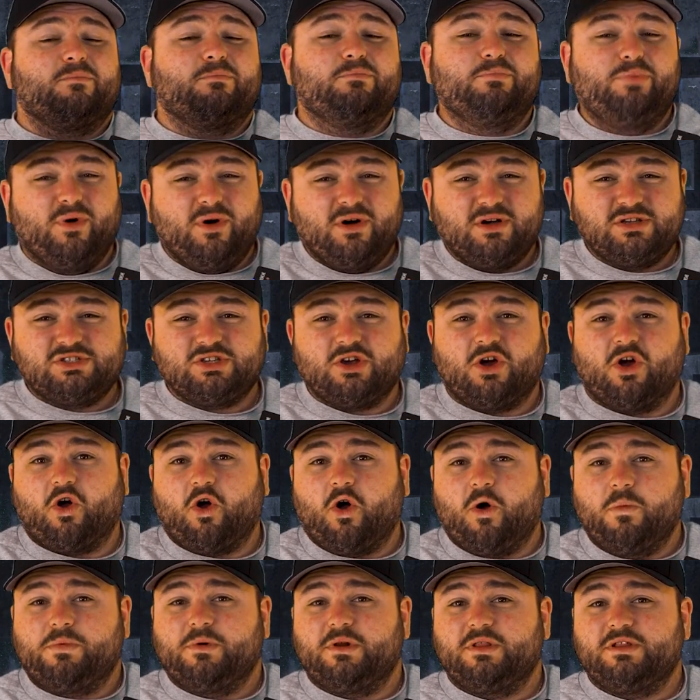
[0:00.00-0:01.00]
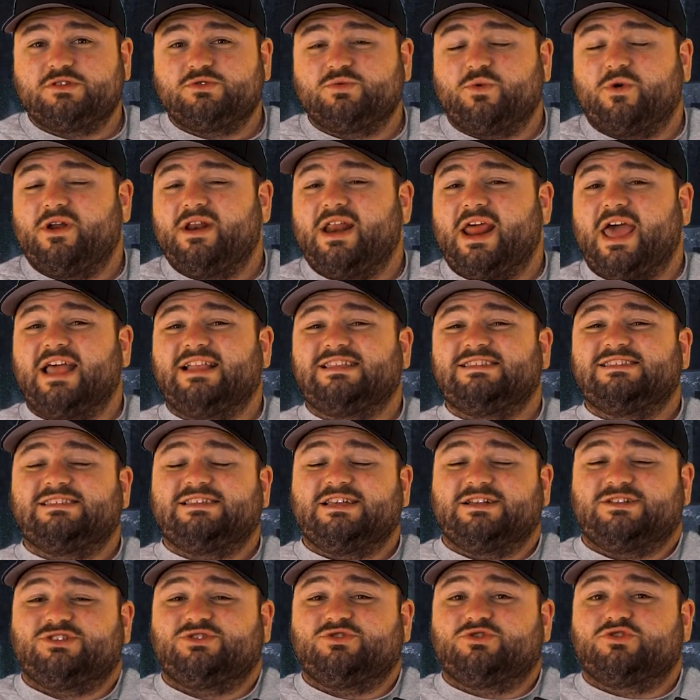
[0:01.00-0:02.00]
Books are opening this one at
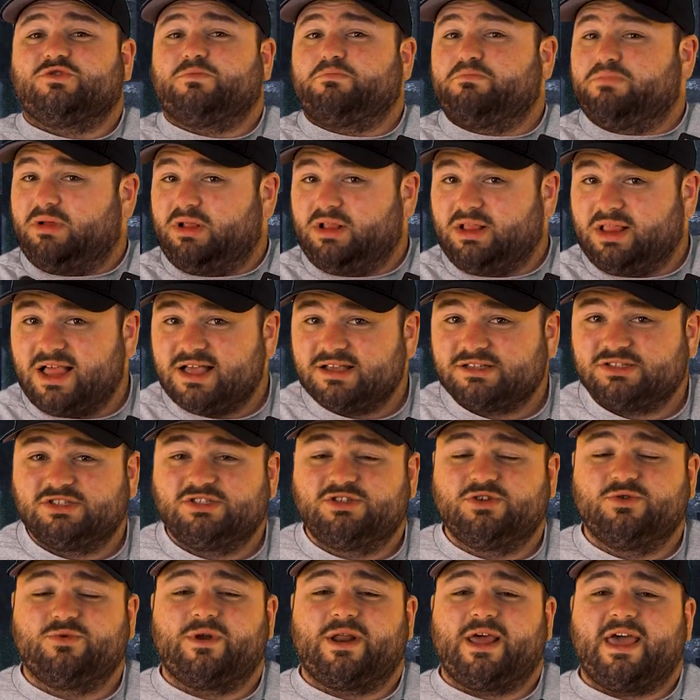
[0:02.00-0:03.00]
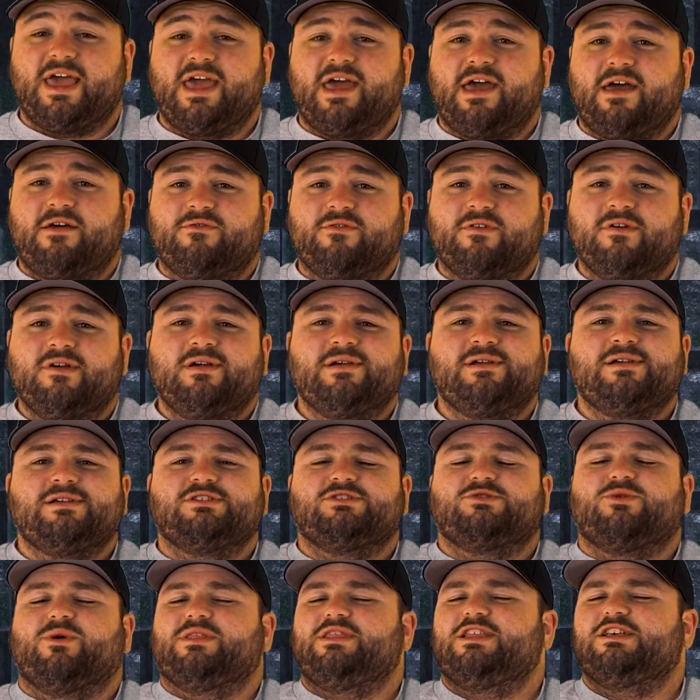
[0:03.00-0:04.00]
Sixers +2.5.
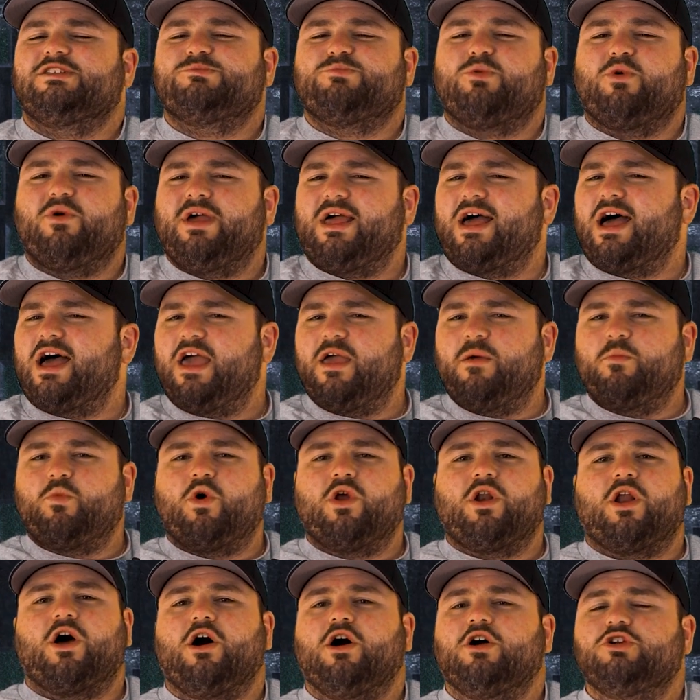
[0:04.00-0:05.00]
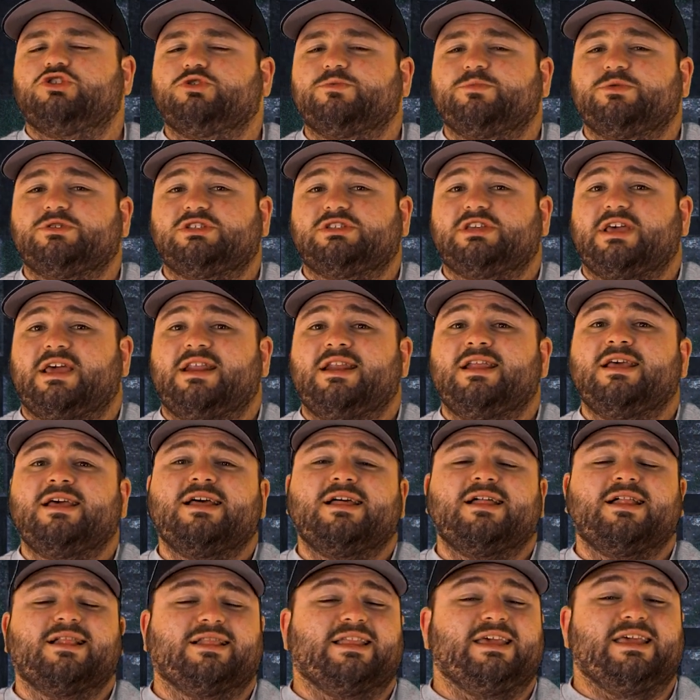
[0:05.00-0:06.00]
So at this point, I am 100%
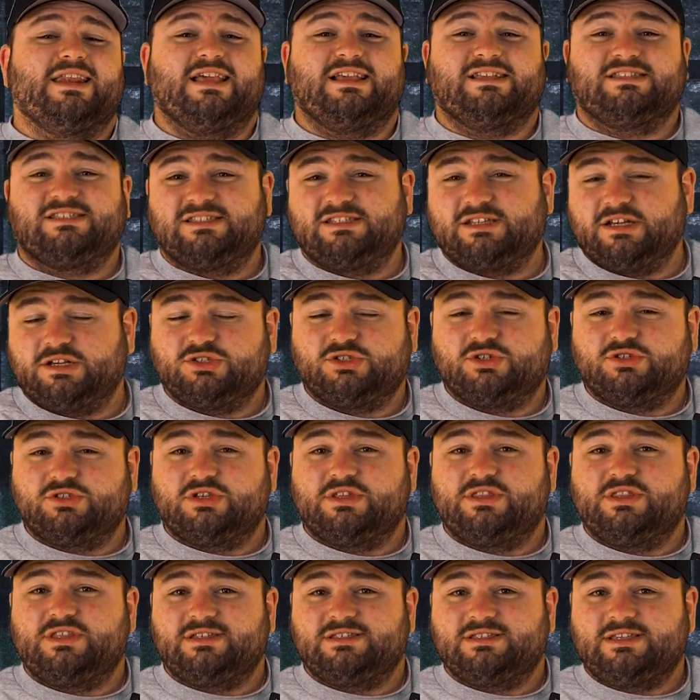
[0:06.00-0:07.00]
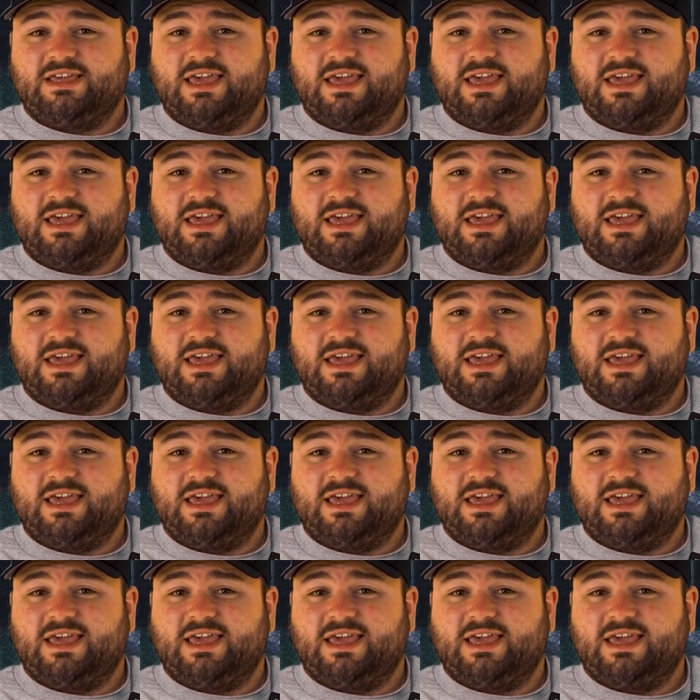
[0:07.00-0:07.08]
leaning Sixers in this